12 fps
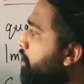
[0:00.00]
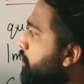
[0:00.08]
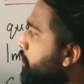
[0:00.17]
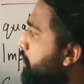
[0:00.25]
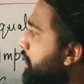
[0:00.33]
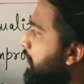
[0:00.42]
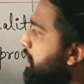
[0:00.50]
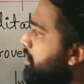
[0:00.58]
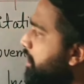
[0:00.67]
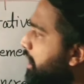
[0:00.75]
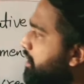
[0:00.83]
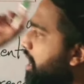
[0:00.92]
So
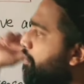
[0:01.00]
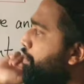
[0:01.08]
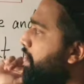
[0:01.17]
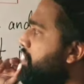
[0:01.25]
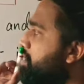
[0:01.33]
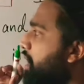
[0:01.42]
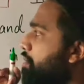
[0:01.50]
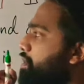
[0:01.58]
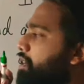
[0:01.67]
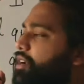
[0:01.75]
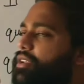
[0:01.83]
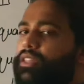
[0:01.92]
these examples comes
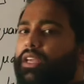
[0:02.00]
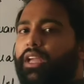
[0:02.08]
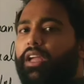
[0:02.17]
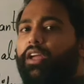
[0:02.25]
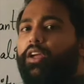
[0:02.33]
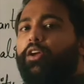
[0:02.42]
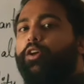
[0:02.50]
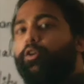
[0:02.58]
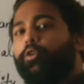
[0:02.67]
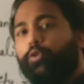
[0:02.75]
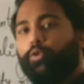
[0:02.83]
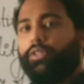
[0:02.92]
under the
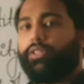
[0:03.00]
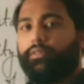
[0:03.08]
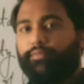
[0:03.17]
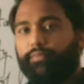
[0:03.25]
growth.